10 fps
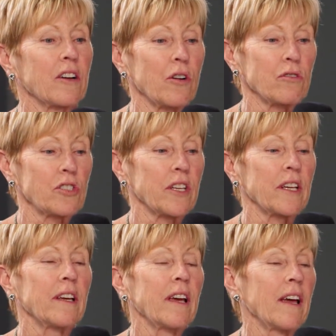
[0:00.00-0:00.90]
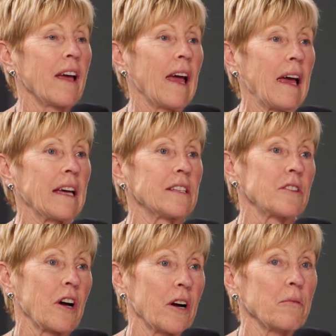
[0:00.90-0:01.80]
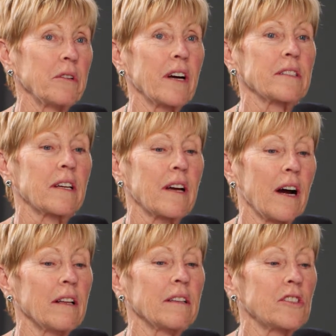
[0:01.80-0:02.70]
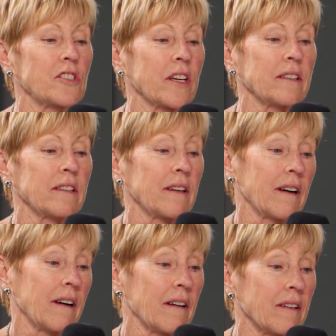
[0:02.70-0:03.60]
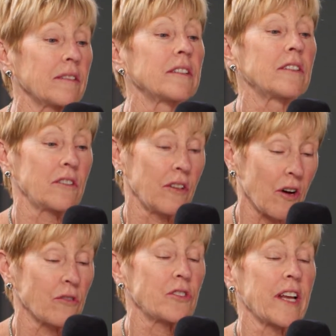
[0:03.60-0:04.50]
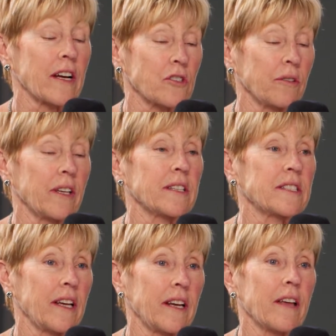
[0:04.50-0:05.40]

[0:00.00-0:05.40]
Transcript: coaching, and uh, went on to college and uh, coached actually at St.